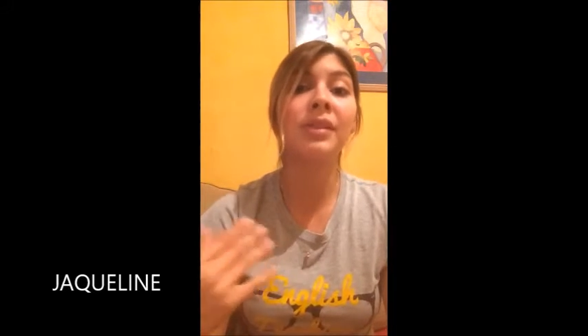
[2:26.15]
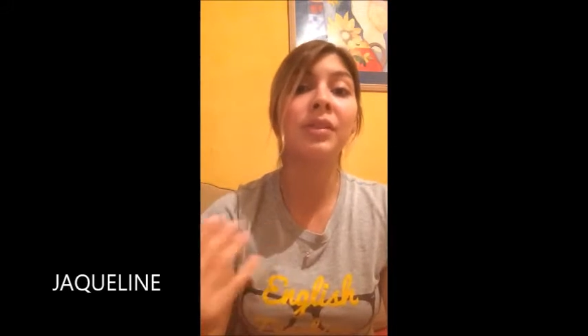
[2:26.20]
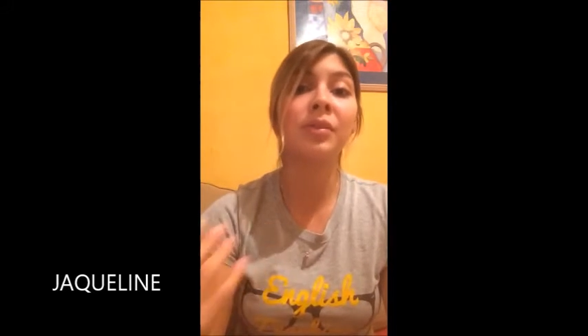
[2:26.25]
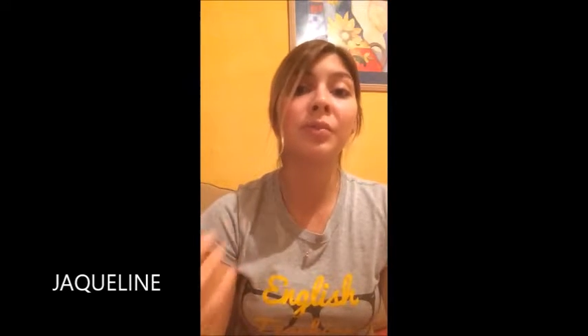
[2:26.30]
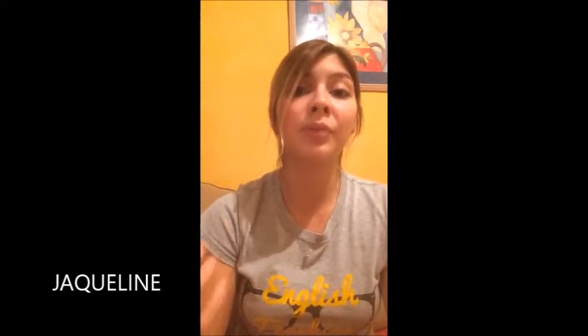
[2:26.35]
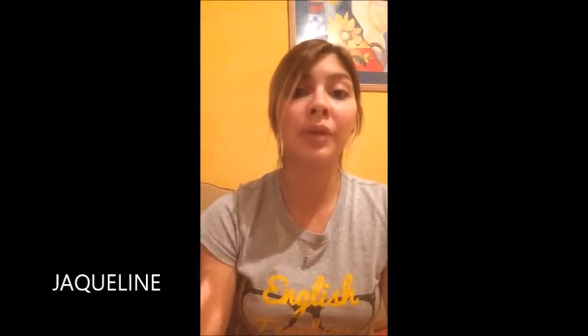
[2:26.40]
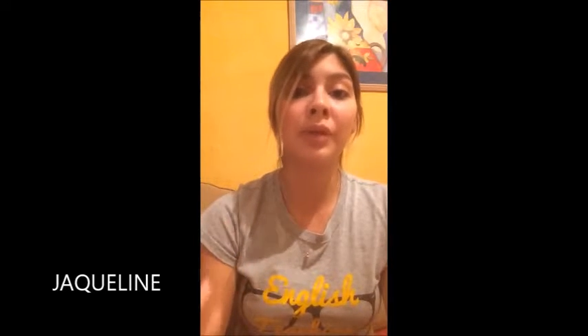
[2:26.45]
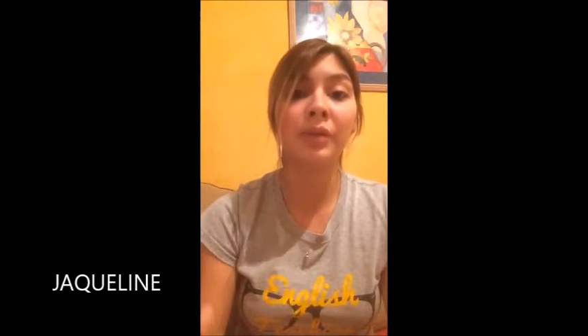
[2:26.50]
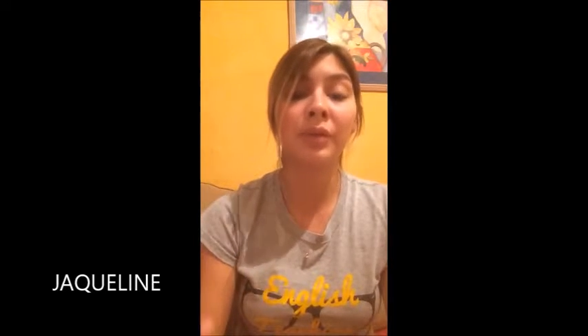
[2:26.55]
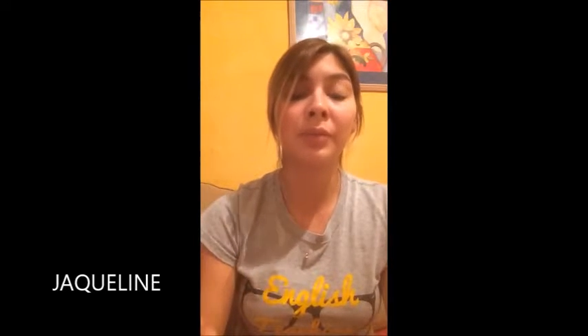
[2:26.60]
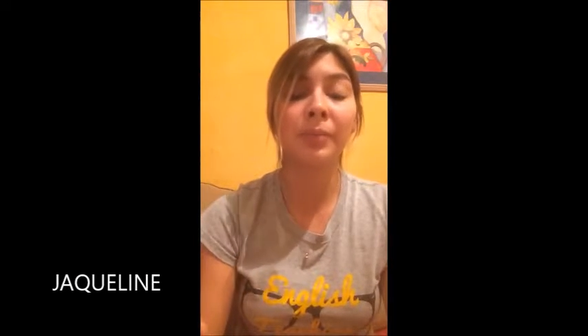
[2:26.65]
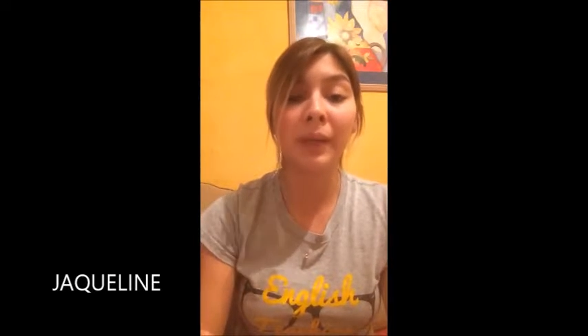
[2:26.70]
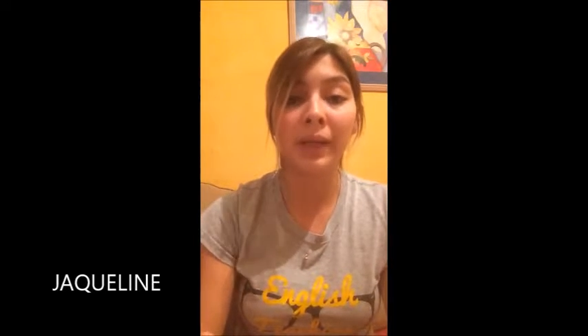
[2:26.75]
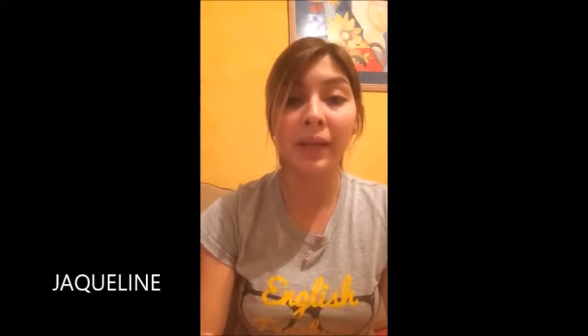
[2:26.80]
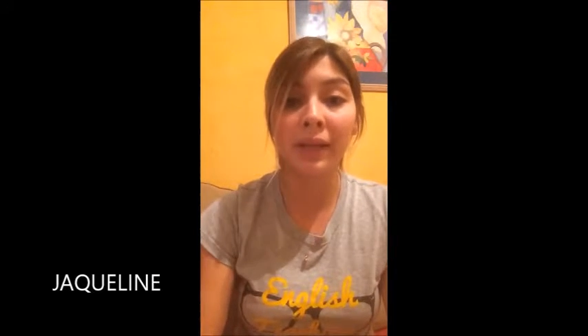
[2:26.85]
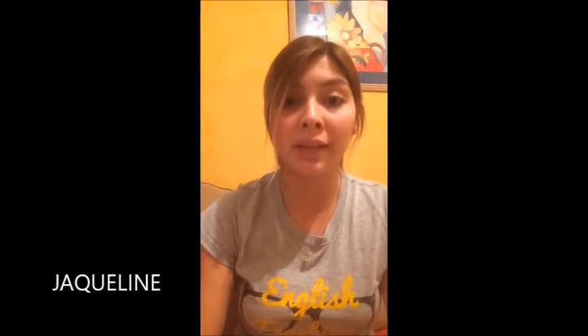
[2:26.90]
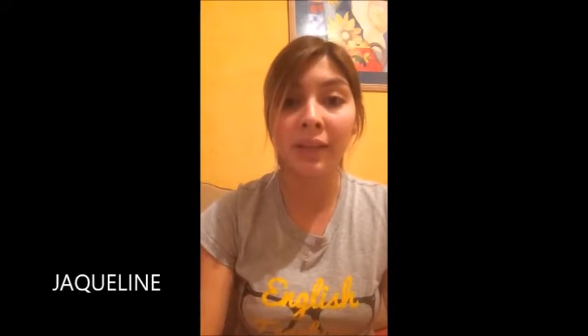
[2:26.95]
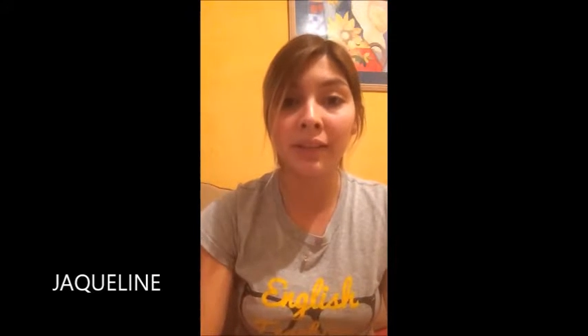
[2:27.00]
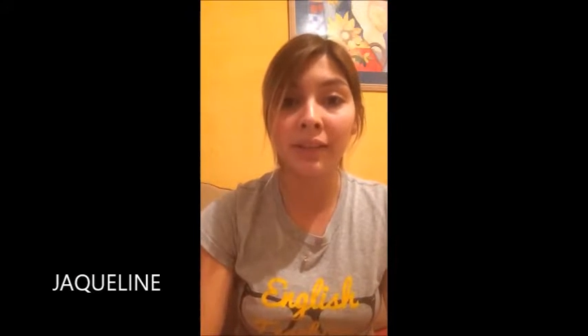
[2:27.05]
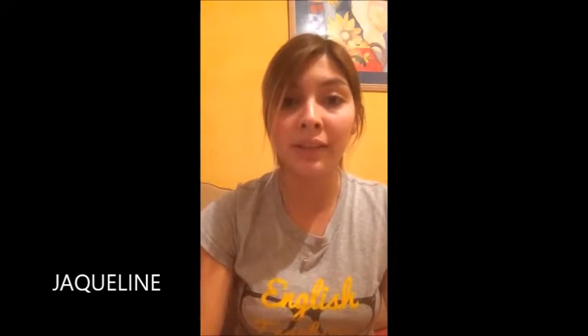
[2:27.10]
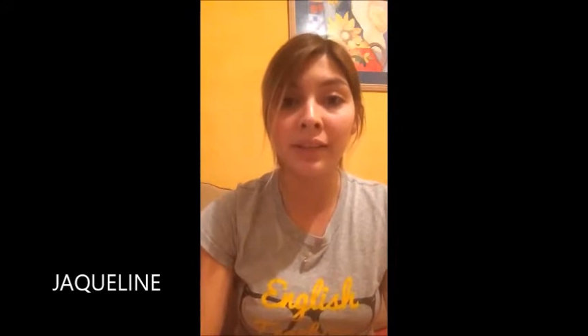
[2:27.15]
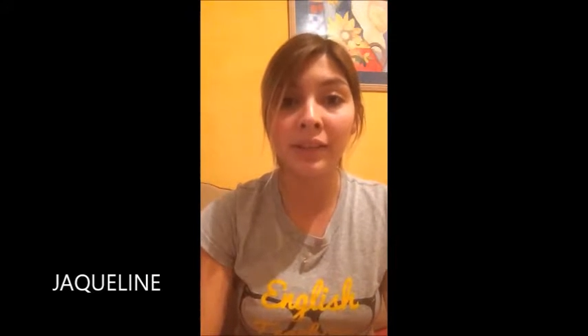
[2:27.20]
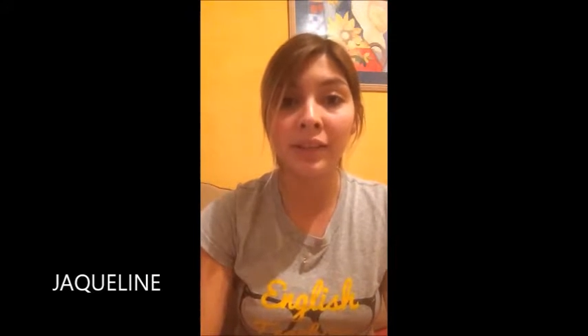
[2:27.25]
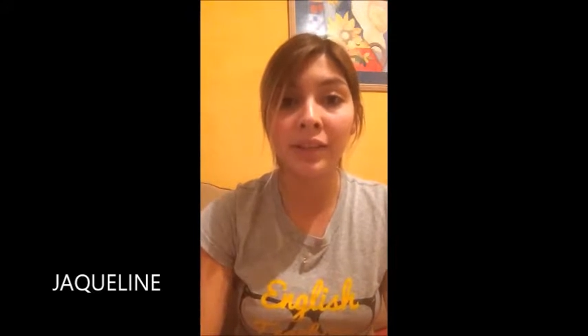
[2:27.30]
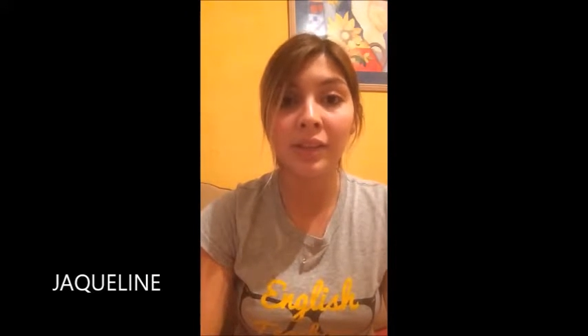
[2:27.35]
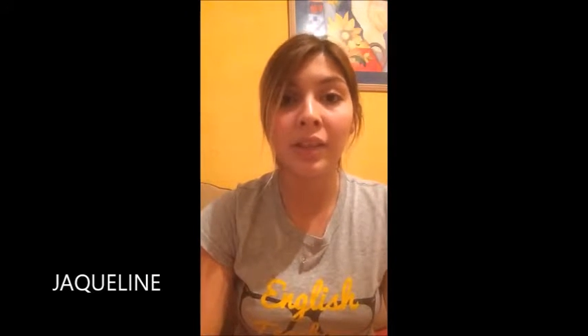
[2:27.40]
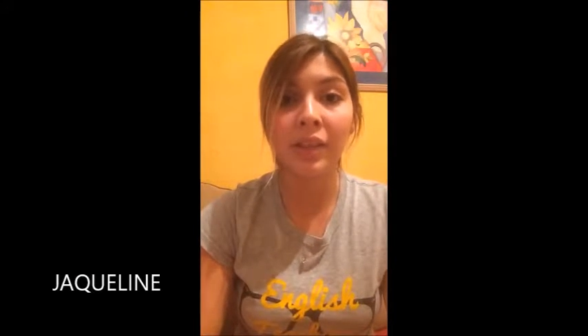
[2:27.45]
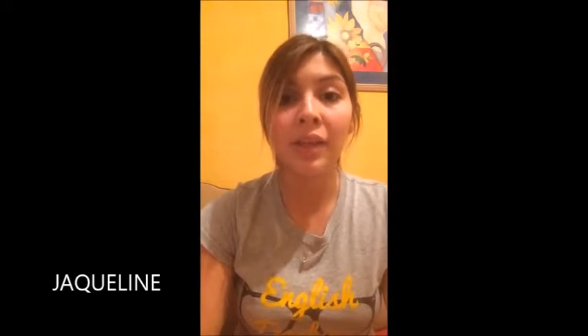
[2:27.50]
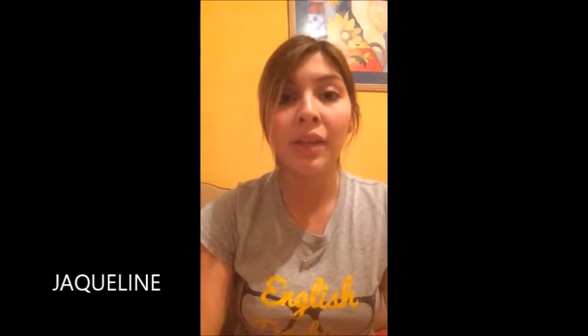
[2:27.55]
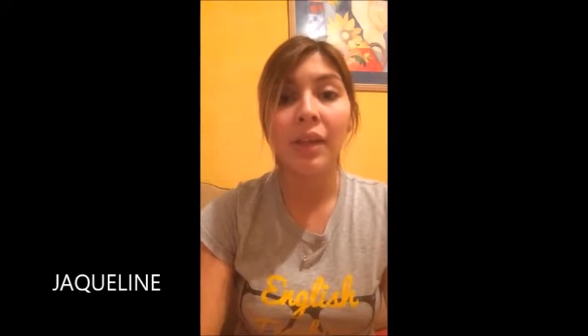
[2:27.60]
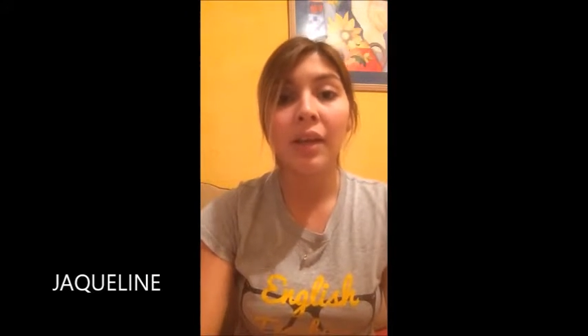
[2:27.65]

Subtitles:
surrounded by English.